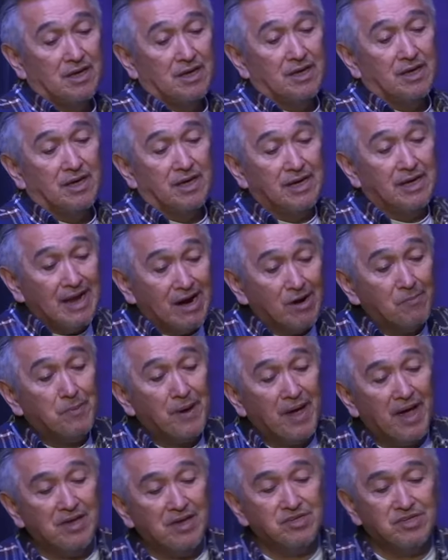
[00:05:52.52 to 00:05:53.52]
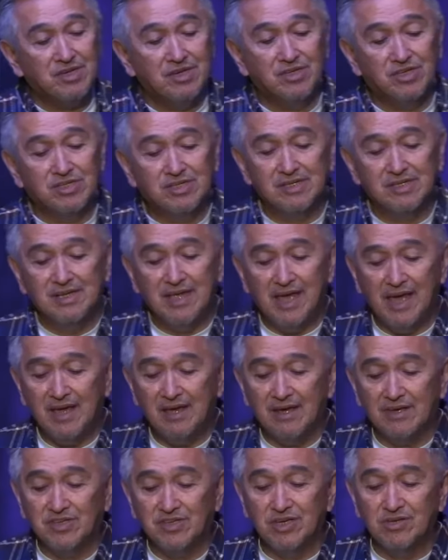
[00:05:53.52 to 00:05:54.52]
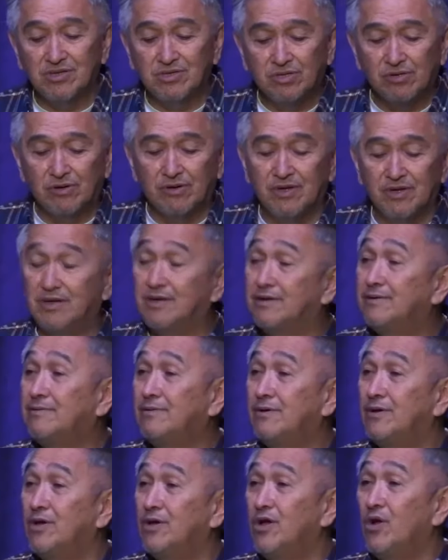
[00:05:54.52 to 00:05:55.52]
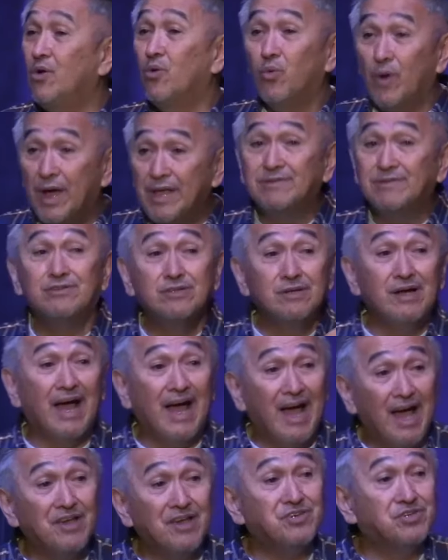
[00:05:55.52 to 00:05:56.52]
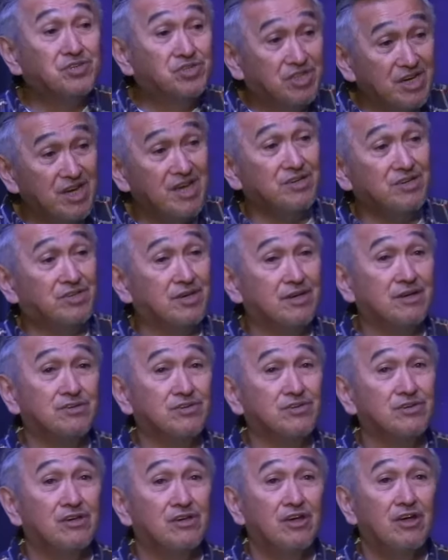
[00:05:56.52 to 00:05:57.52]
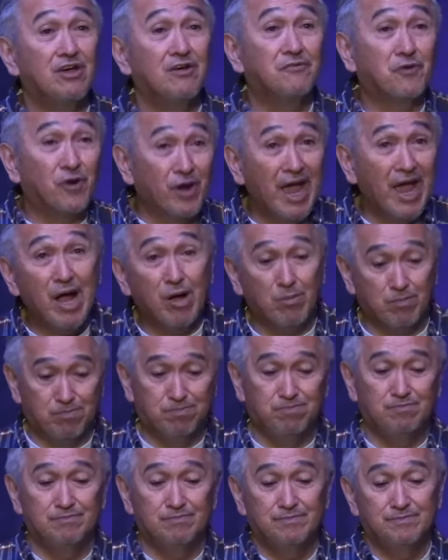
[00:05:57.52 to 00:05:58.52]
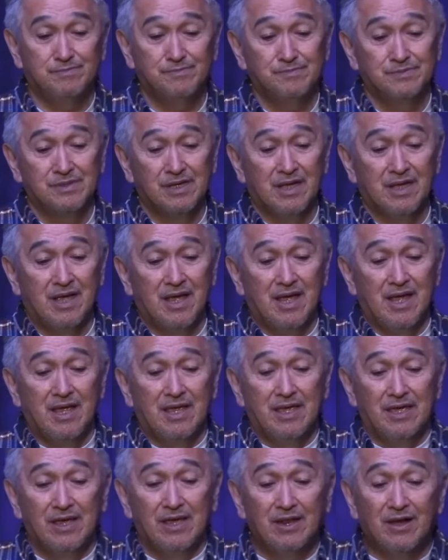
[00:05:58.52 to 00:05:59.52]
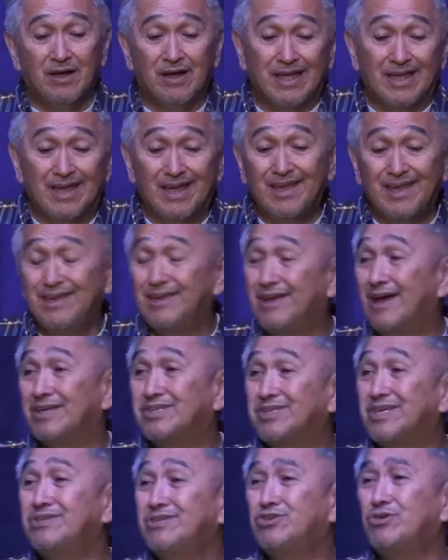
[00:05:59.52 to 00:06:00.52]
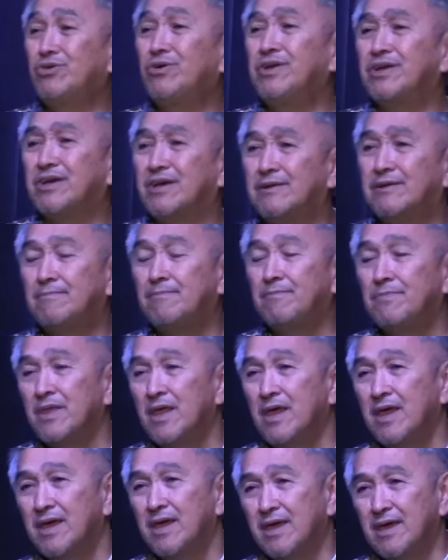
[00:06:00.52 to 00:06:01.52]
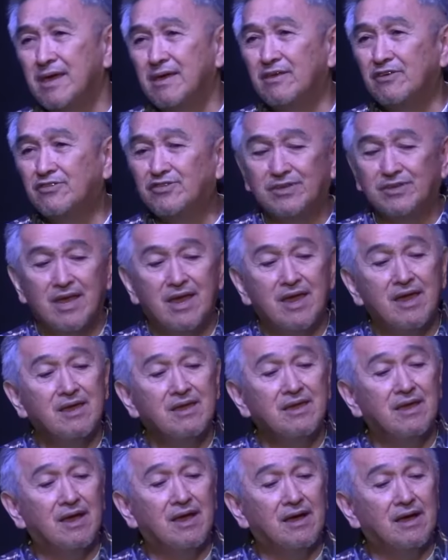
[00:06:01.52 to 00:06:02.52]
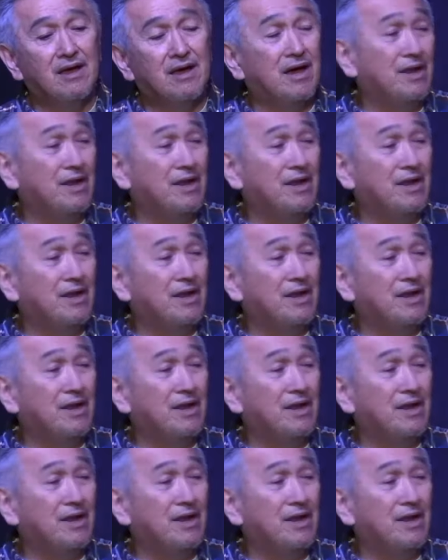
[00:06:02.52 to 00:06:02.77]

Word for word: In our passage today, a centurion went to ask Jesus for help. You know, a, a centurion is a, uh, an